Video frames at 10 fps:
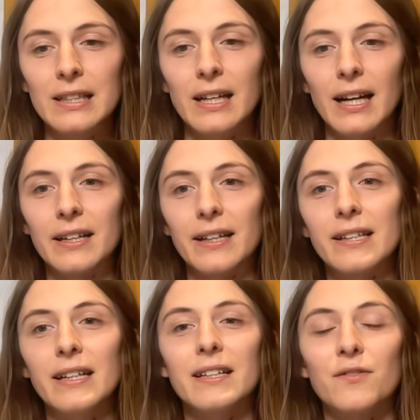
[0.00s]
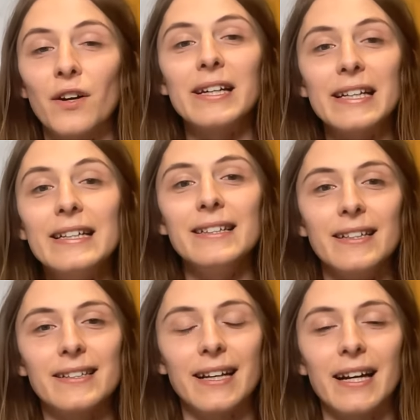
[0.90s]
mm. and i mm. think it's very easy to
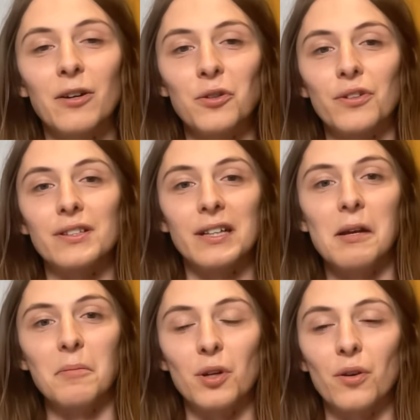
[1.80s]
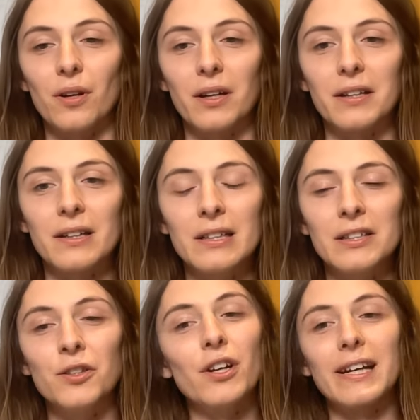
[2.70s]
say how you're the same you know like you
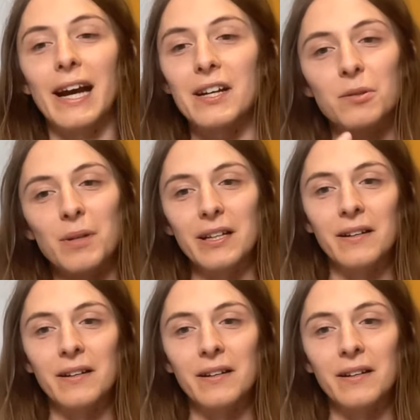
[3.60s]
can catch me